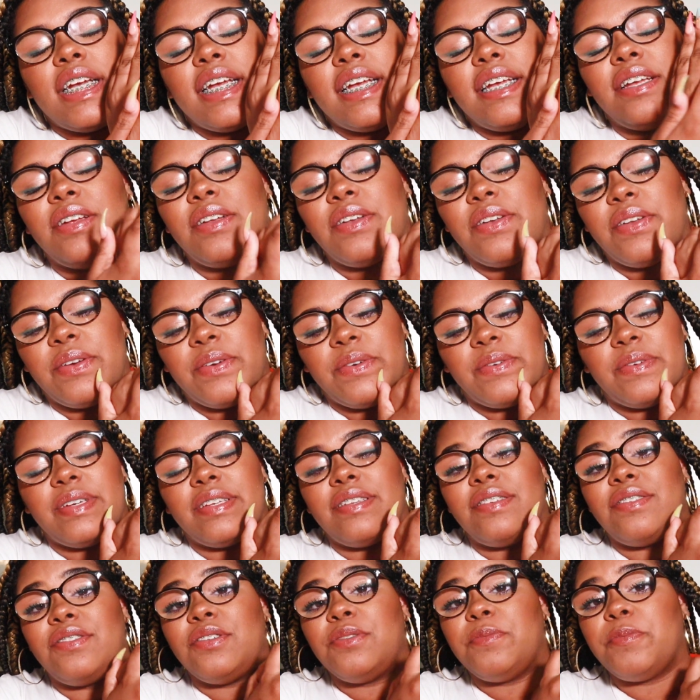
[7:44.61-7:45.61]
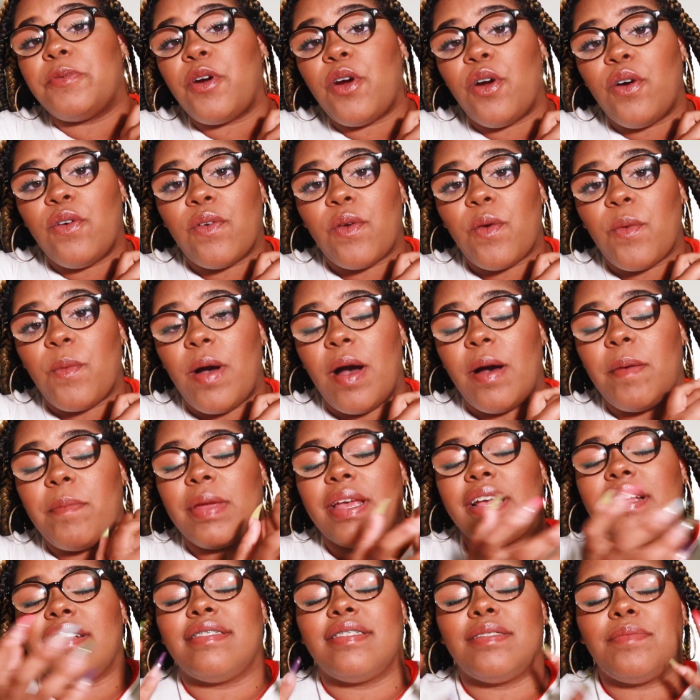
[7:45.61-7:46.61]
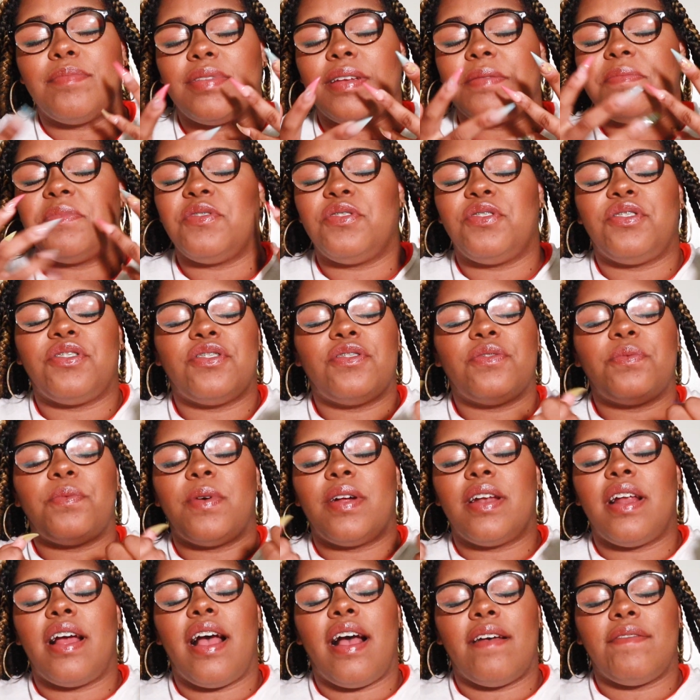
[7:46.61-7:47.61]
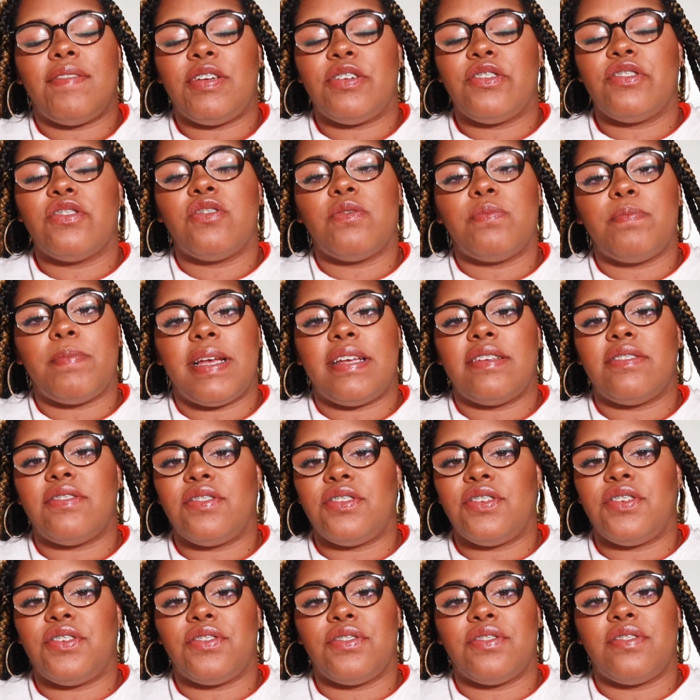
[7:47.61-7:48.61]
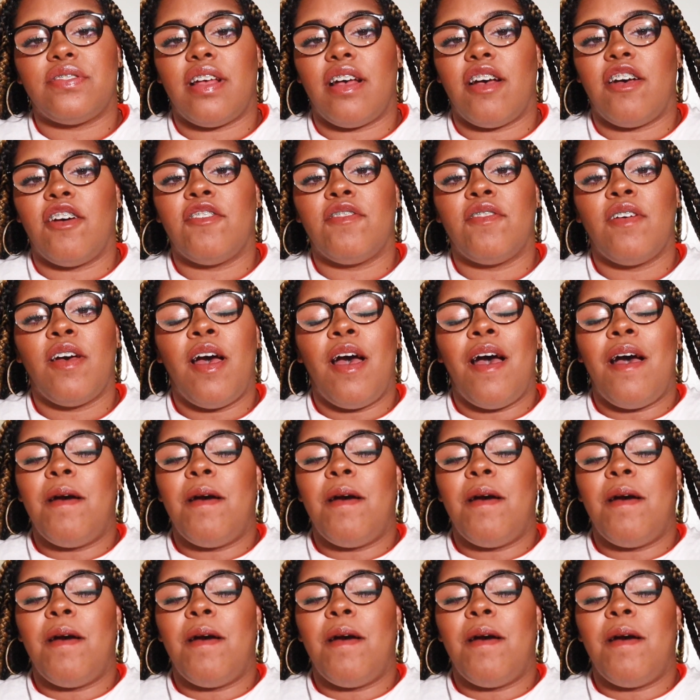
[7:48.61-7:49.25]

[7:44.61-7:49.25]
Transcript: You know, it's super overwhelming, and sometimes you just want to have your space to yourself,